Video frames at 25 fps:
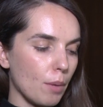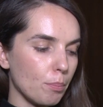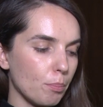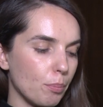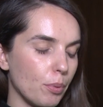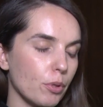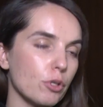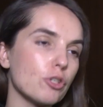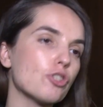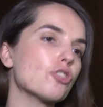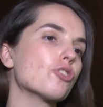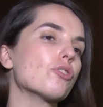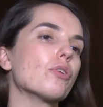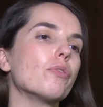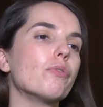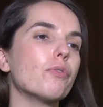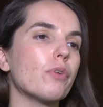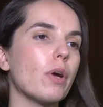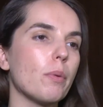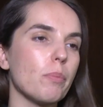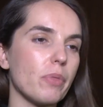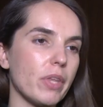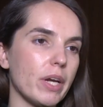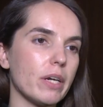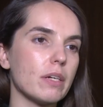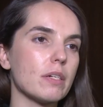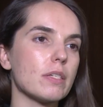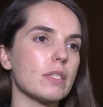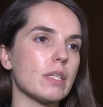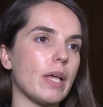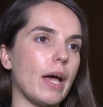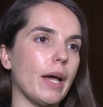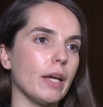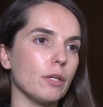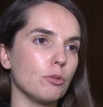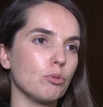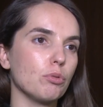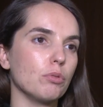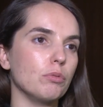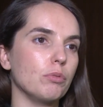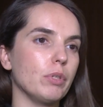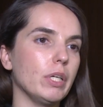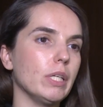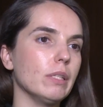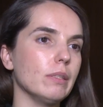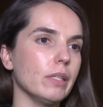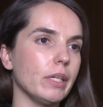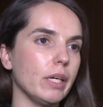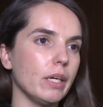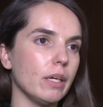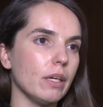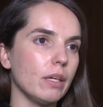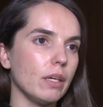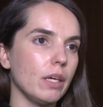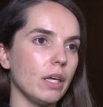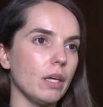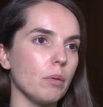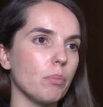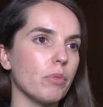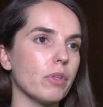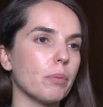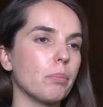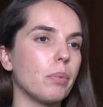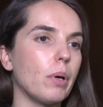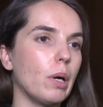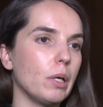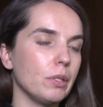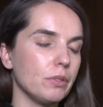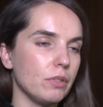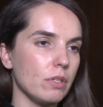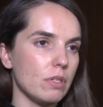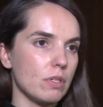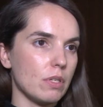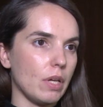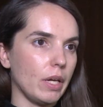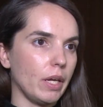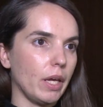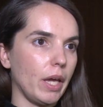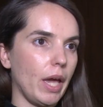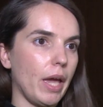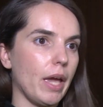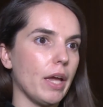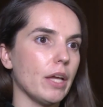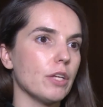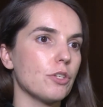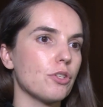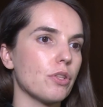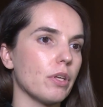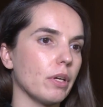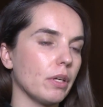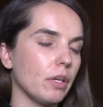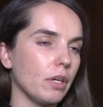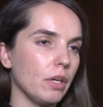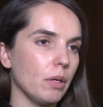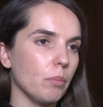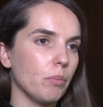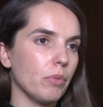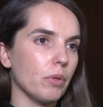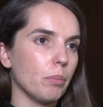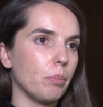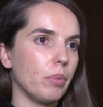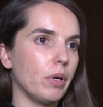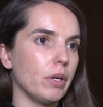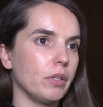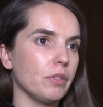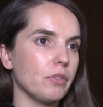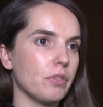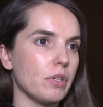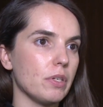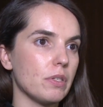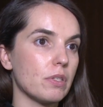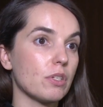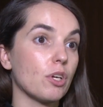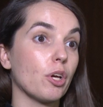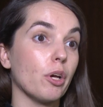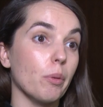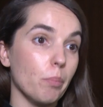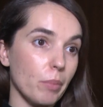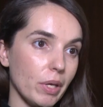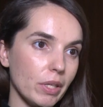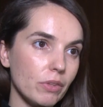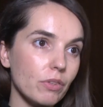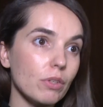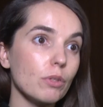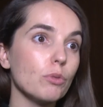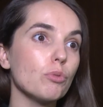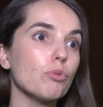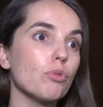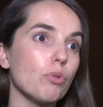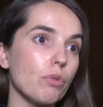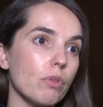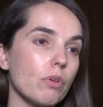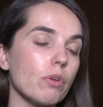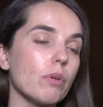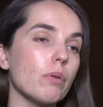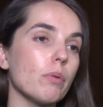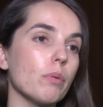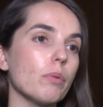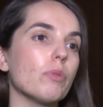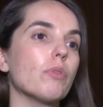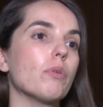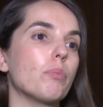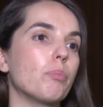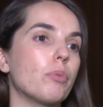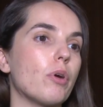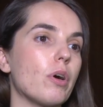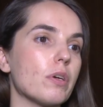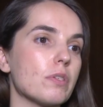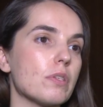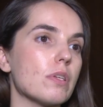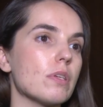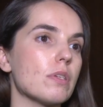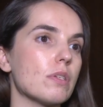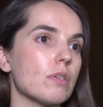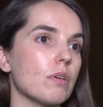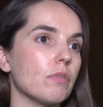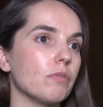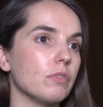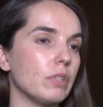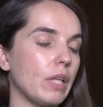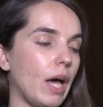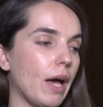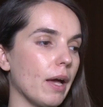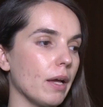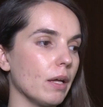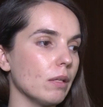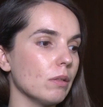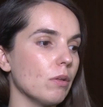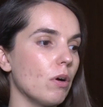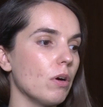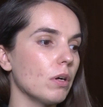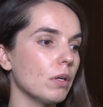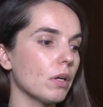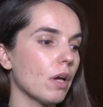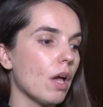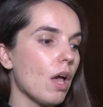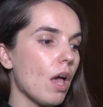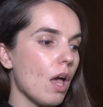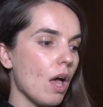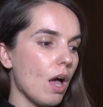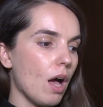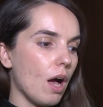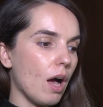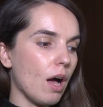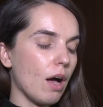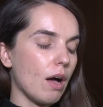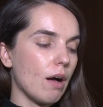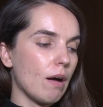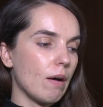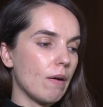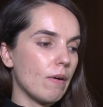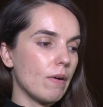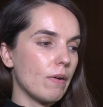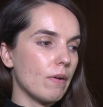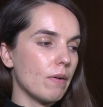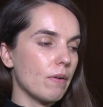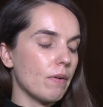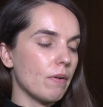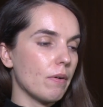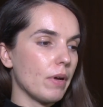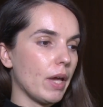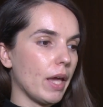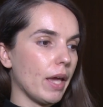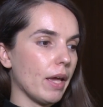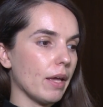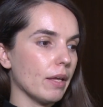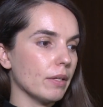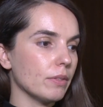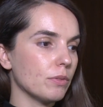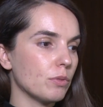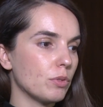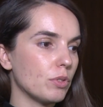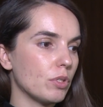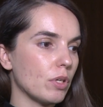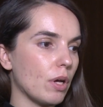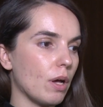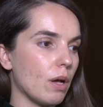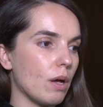push from their side to really keep the parties engaged and keep the parties committed to the process of dialogue. And